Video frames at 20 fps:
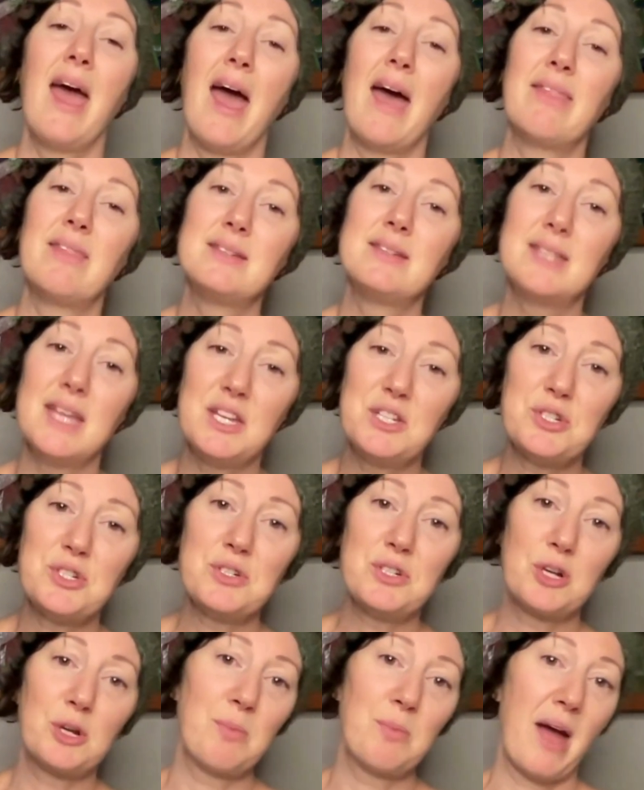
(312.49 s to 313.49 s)
and the danger
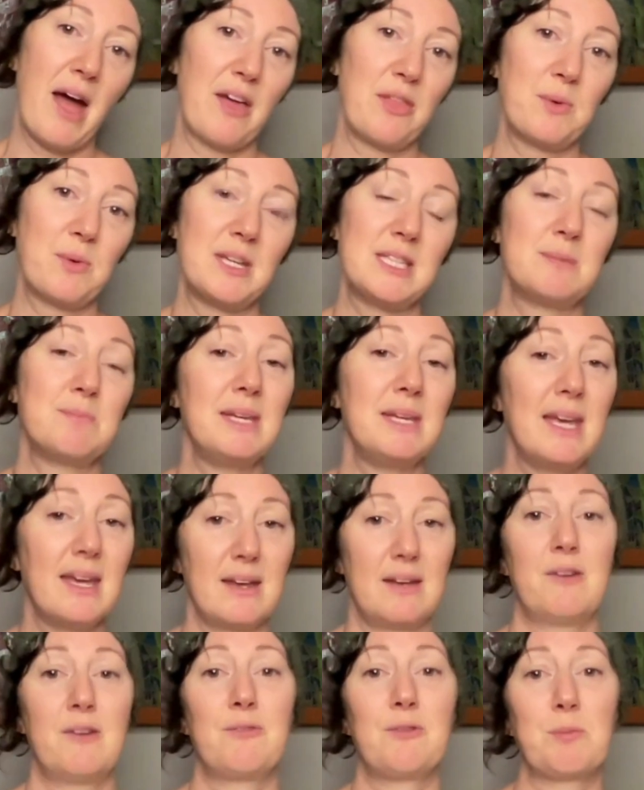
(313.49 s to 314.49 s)
neural pathways
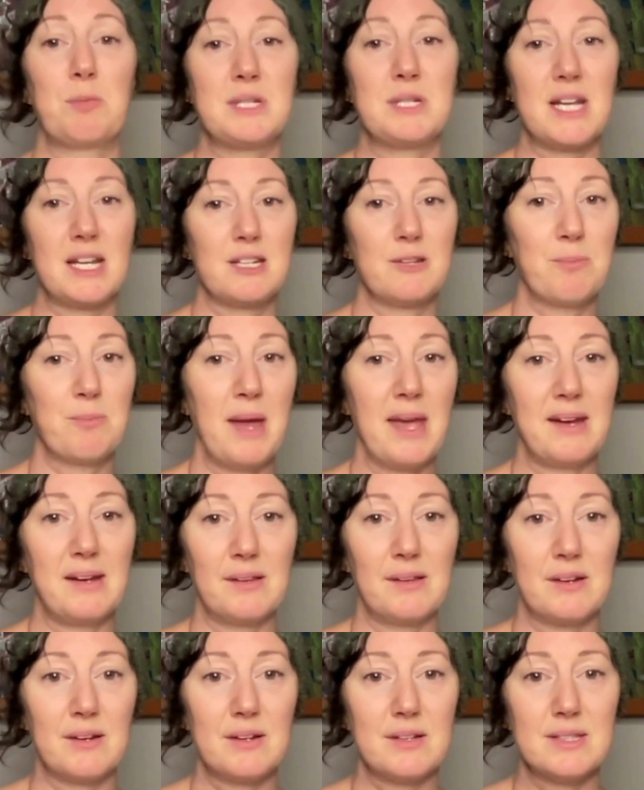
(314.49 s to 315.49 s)
begin for protective pain
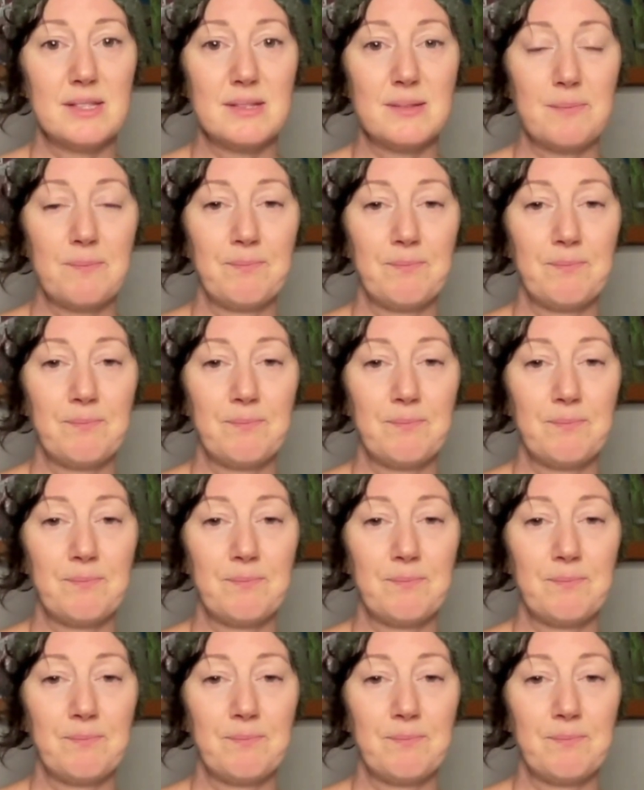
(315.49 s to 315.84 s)
alerts.